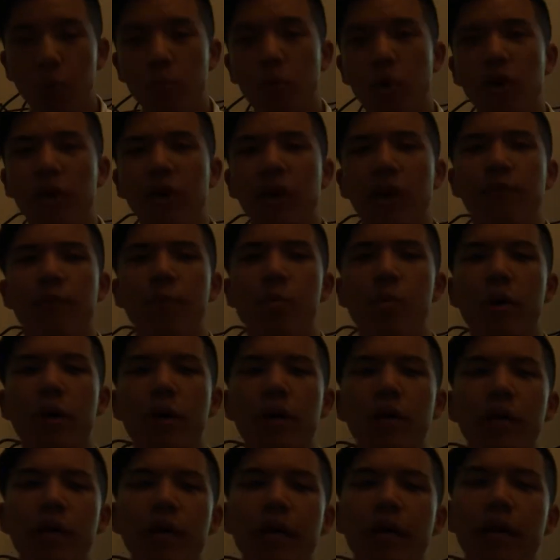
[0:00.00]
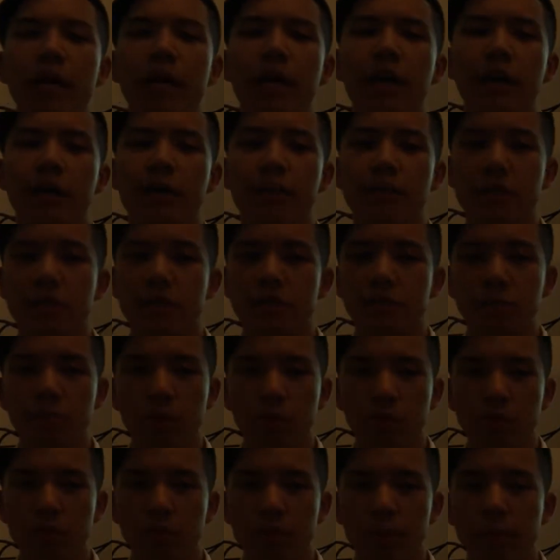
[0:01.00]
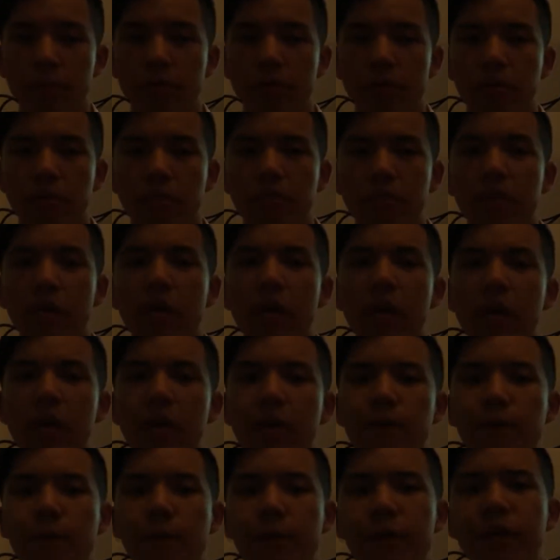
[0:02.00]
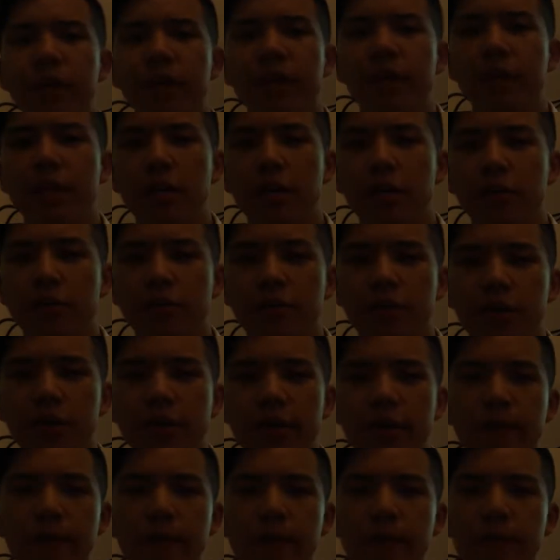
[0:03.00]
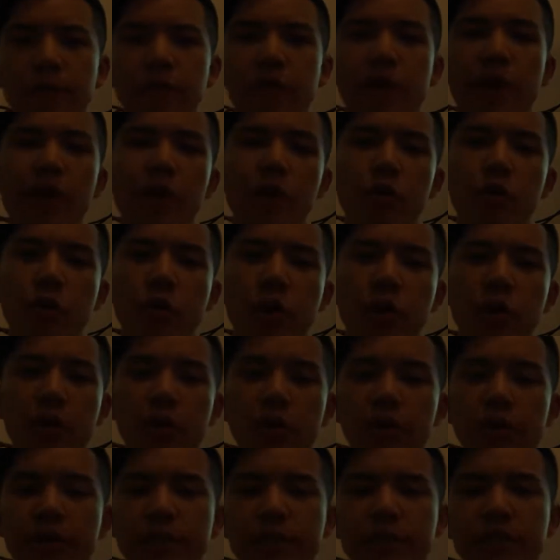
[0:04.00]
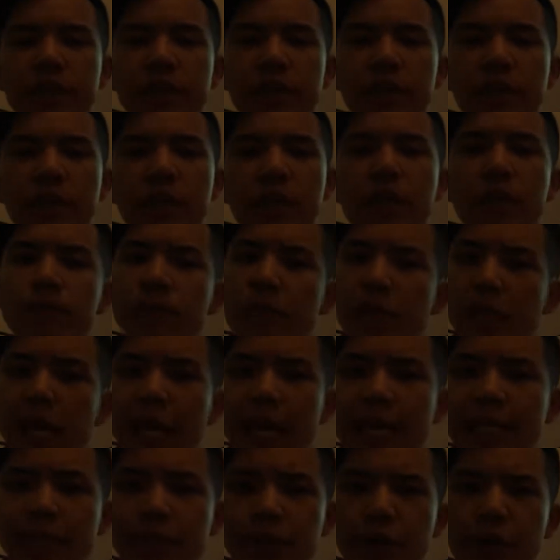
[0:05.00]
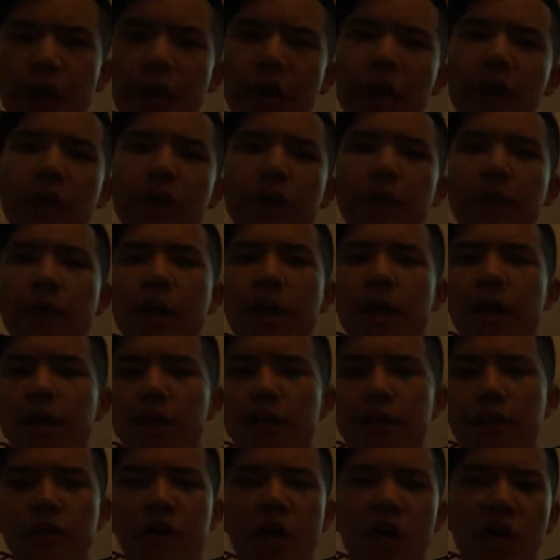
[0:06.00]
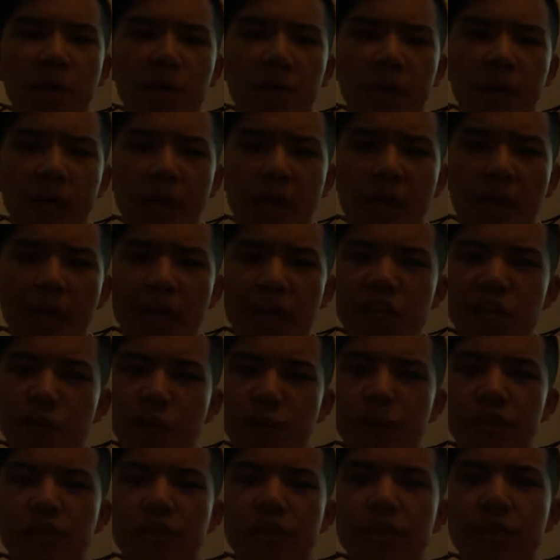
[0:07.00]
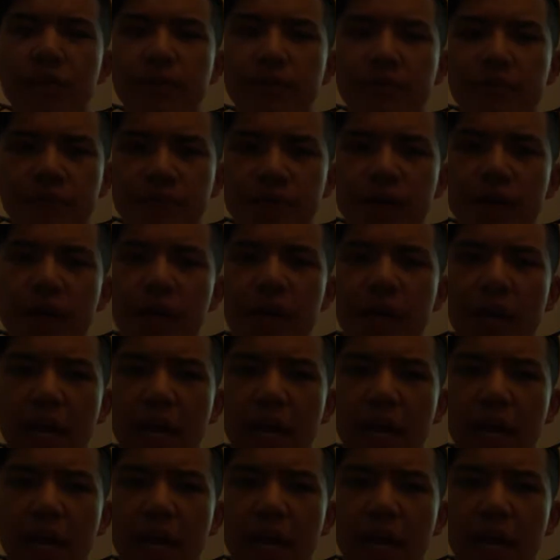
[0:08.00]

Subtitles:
morning, everyone. I am Thachamonthon Petborom, fourth-year dental student from Chulalongkorn University. Today, I'm here to talk about an interesting study